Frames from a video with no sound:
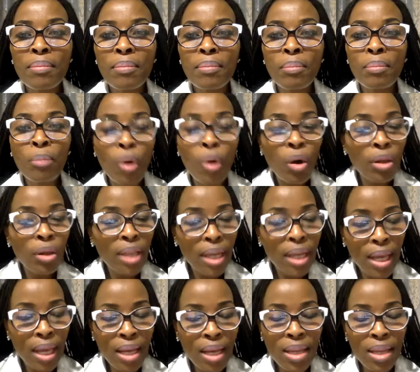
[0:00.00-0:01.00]
more than
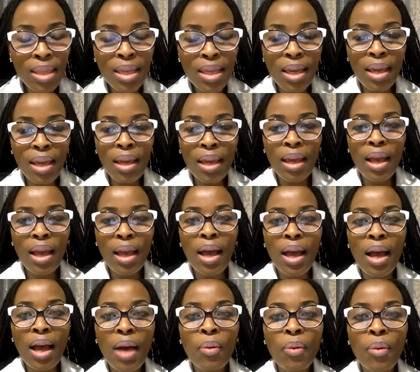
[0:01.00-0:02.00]
anything,
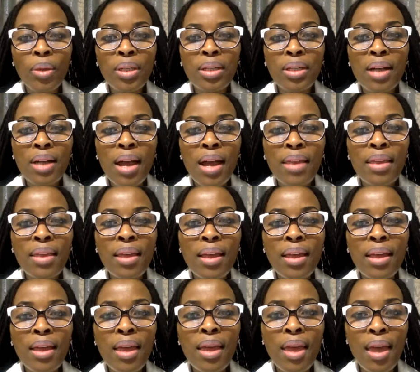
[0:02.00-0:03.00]
I would
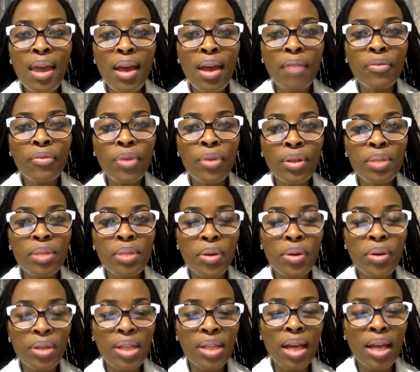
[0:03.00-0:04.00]
rather have Roxy
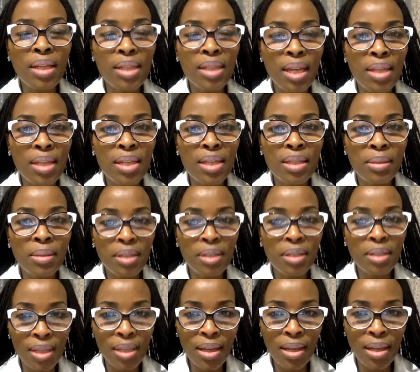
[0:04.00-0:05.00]
Marosa anti aging
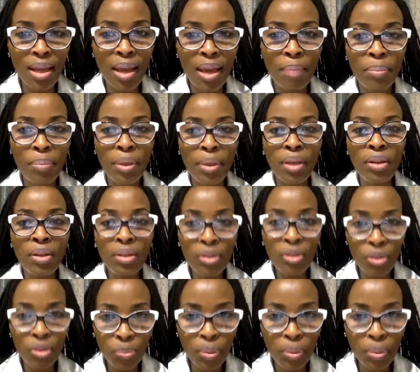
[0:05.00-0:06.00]
skincare be,
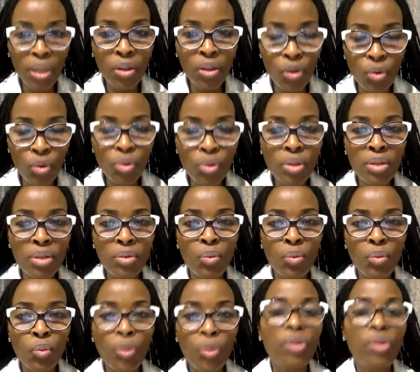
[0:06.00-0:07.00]
being used
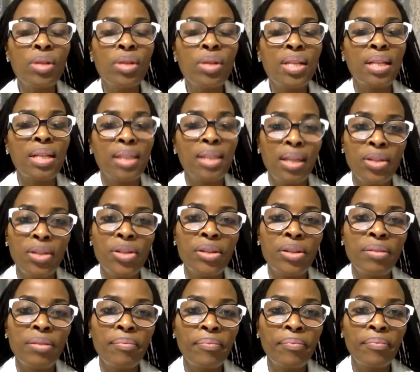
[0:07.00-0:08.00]
with consultation
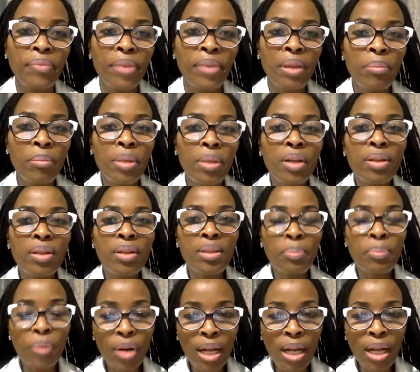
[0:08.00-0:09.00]
because the
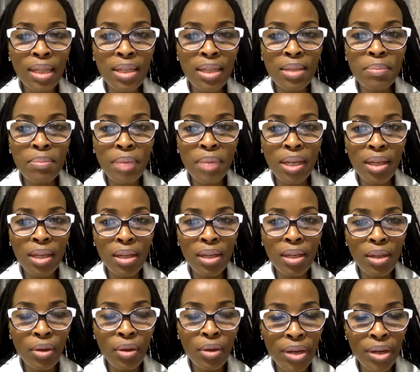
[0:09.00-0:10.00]
product is
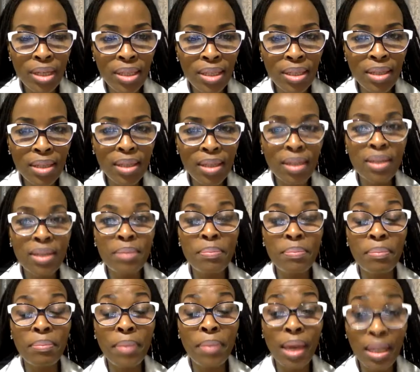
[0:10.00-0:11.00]
medically oriented. It is
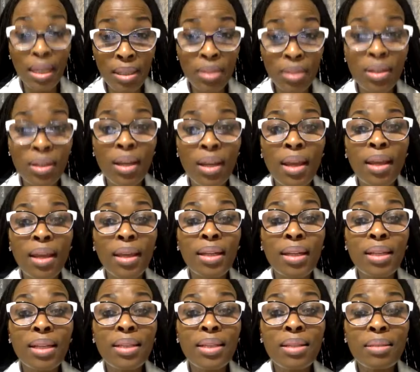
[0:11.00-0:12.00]
meant, it
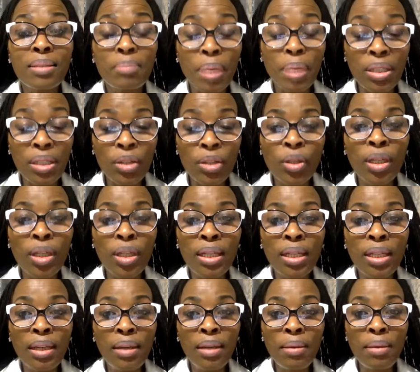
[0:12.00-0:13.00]
is
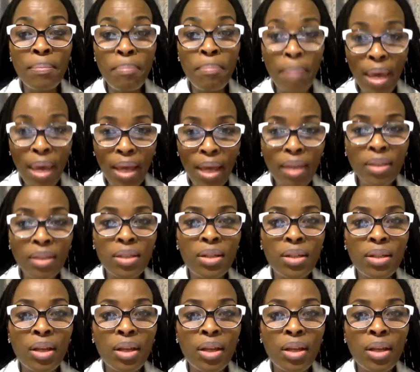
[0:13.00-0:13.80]
particularly made